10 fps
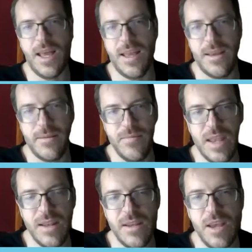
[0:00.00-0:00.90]

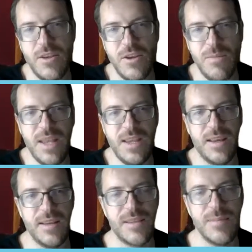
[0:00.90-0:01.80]
in new
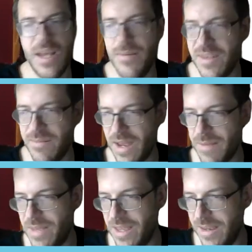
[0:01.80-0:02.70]
media. And sometimes it
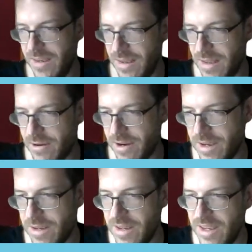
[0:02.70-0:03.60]
might be a
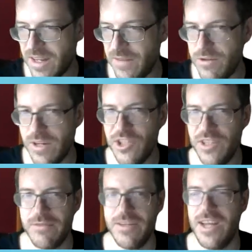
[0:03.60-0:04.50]
very kind of
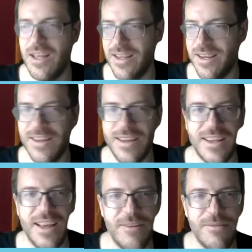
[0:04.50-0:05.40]
traditional retelling.
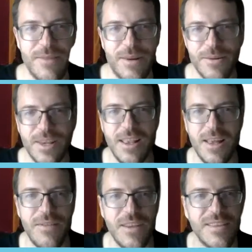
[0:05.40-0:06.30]
Like I really
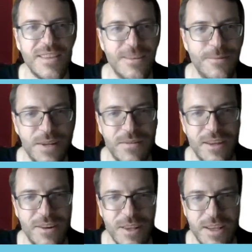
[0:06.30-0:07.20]
love this, one of
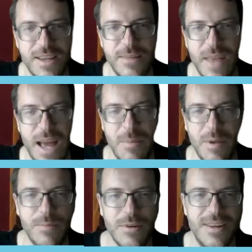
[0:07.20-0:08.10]
the early
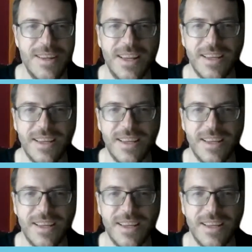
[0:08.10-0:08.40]
Apple